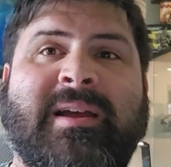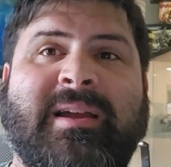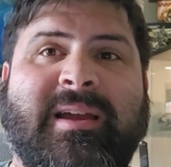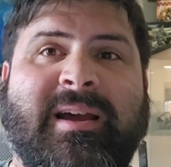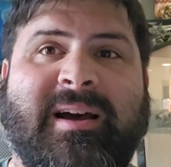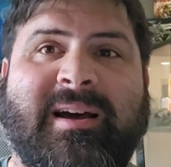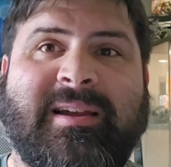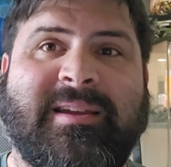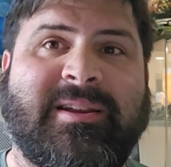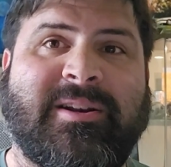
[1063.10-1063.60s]

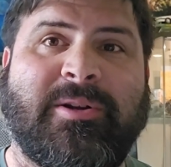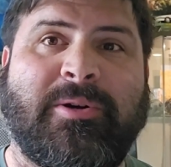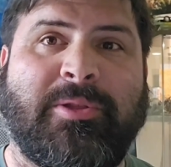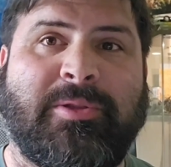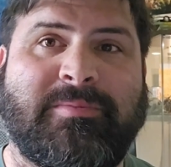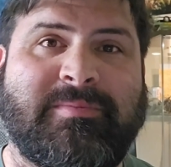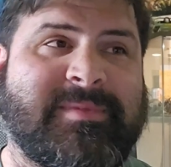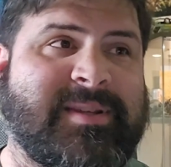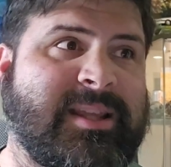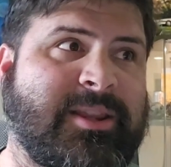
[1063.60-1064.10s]

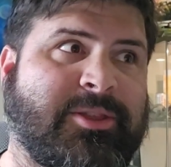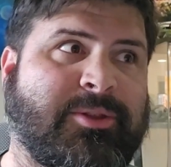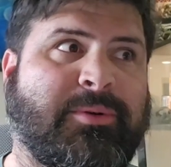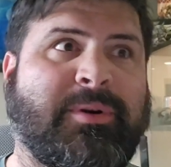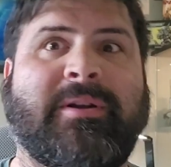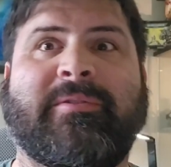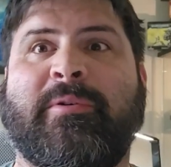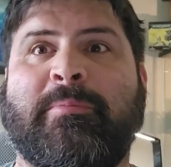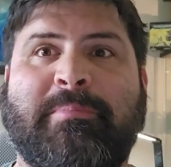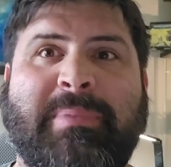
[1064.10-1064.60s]

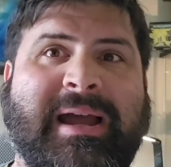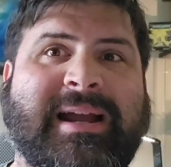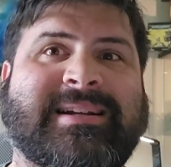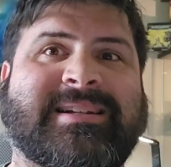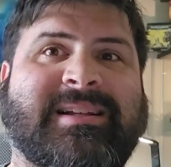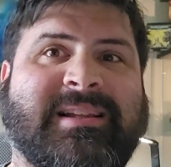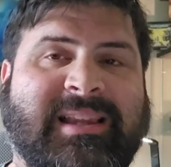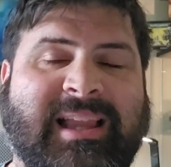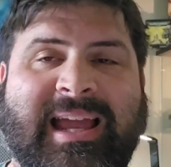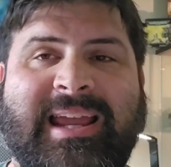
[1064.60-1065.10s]
D3 of them back
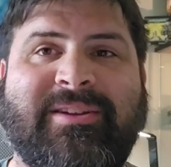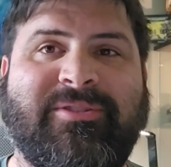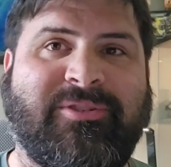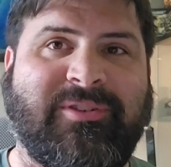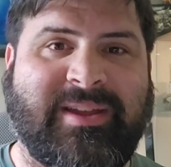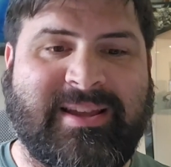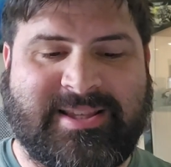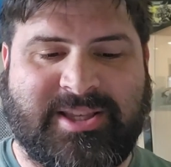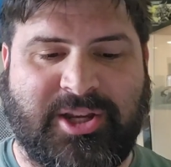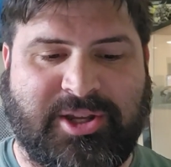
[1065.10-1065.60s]
to life
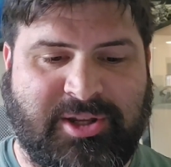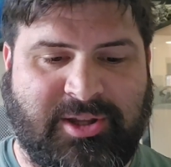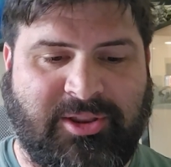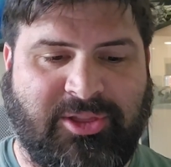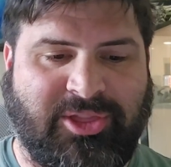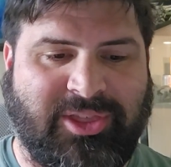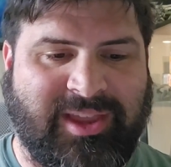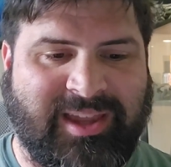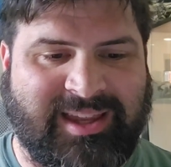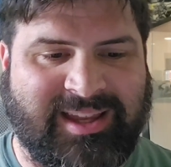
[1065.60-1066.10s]
is a good
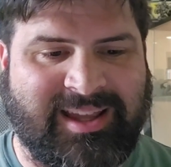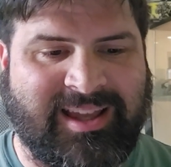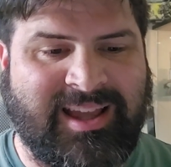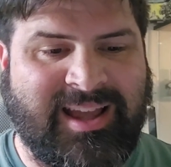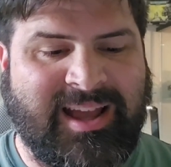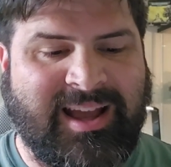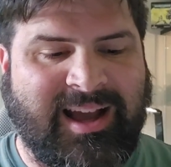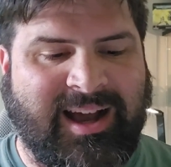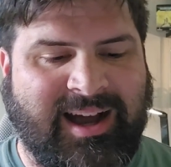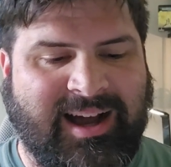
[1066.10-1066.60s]
thing.
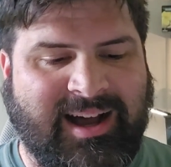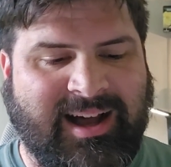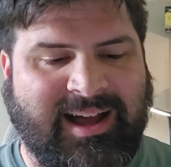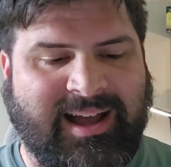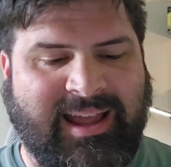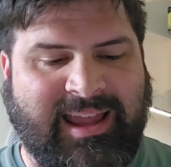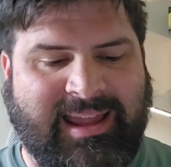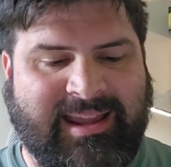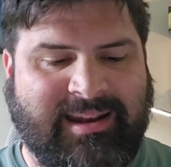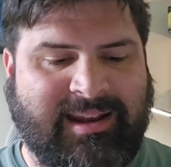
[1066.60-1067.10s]

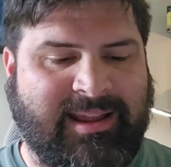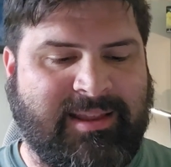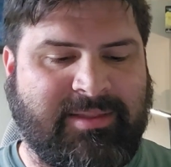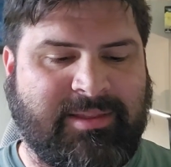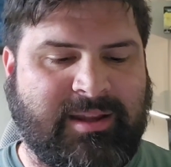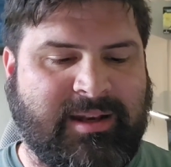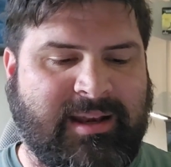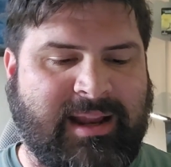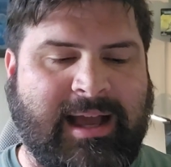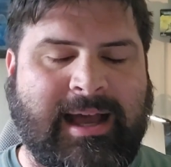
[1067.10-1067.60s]

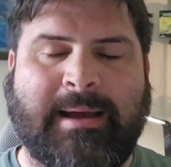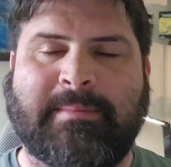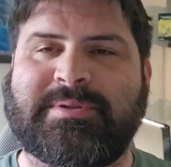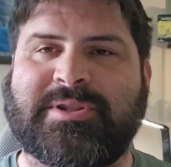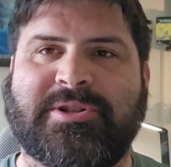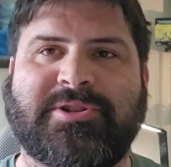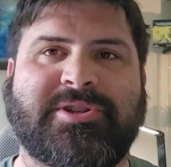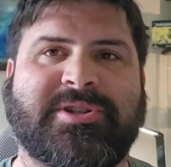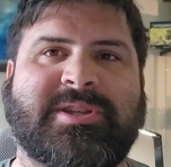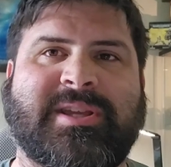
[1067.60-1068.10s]
And the knobs
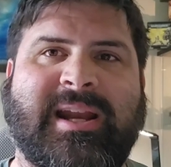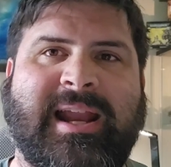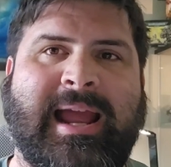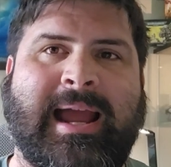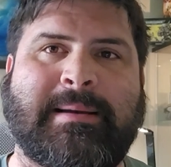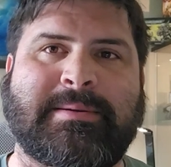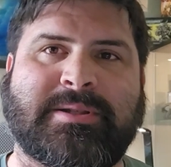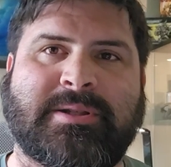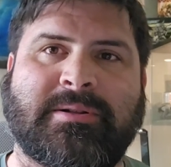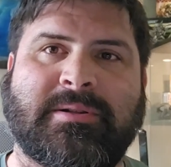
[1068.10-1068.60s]
are just going to
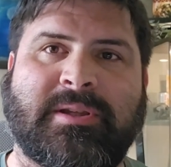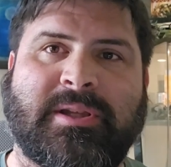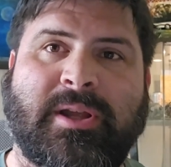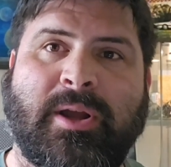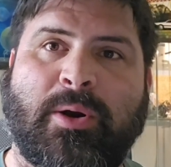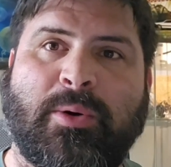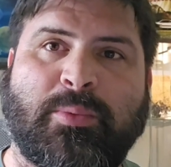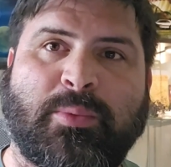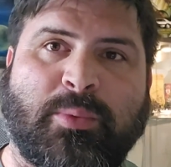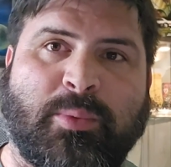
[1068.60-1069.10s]
absolutely
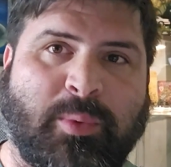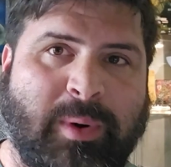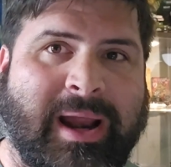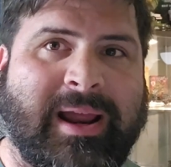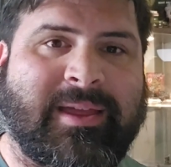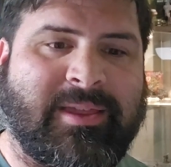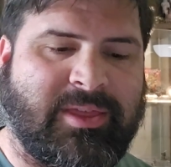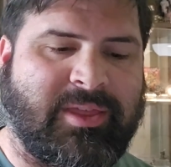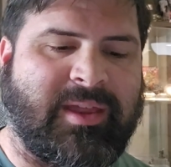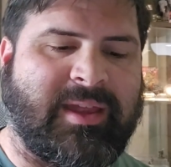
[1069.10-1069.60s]
go
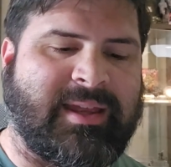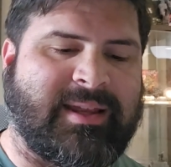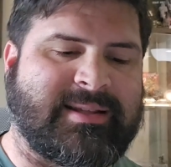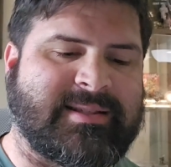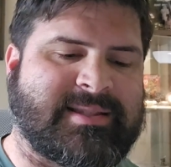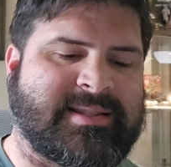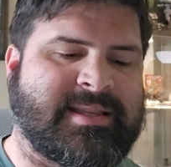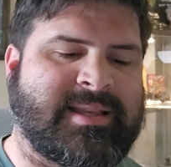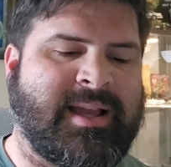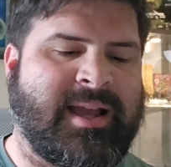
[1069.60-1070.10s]
wreck
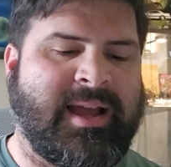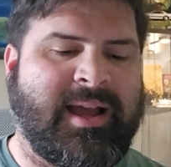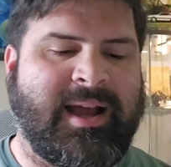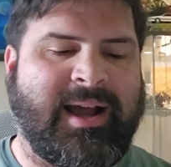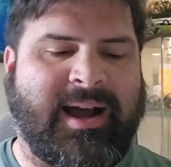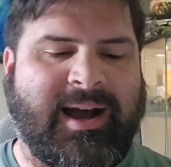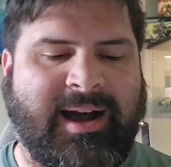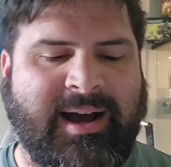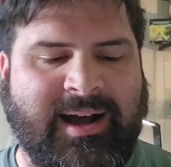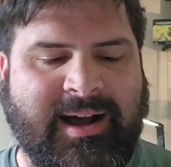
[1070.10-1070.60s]
things
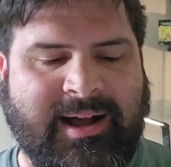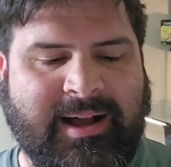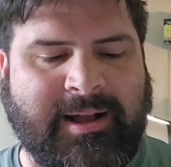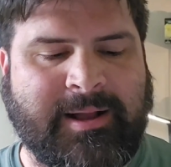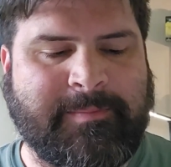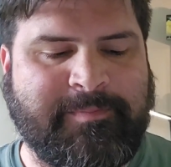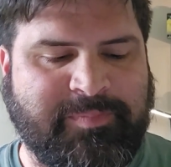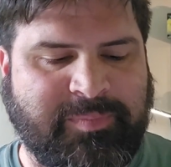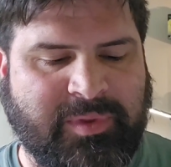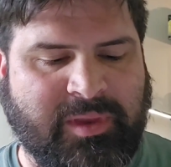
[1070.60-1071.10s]

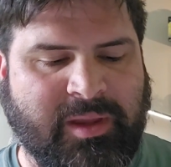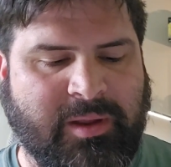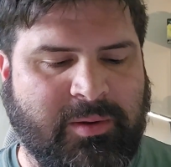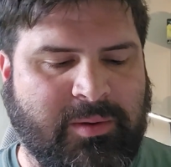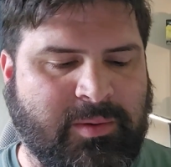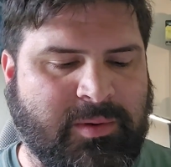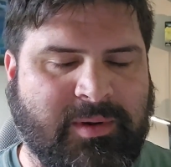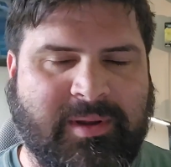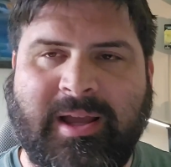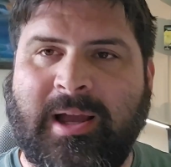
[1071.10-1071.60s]

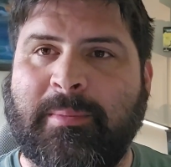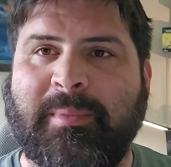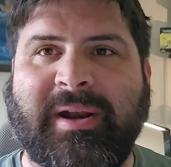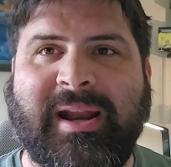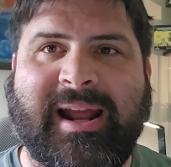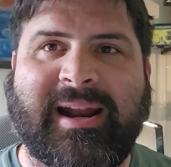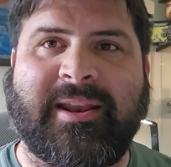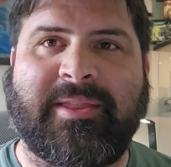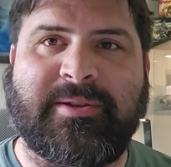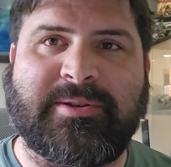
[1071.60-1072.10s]
coming
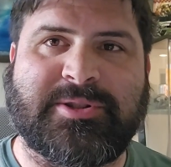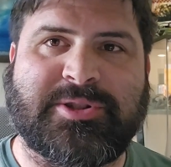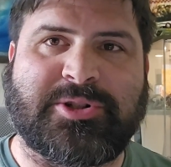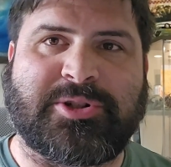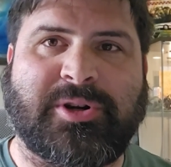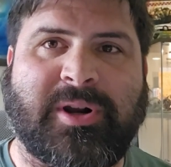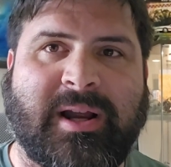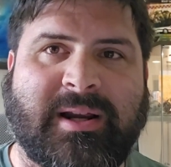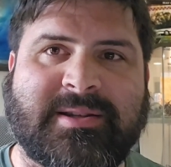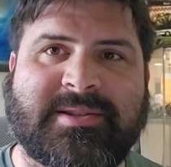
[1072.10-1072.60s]
out of those
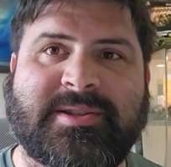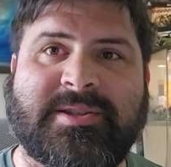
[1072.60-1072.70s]
trucks.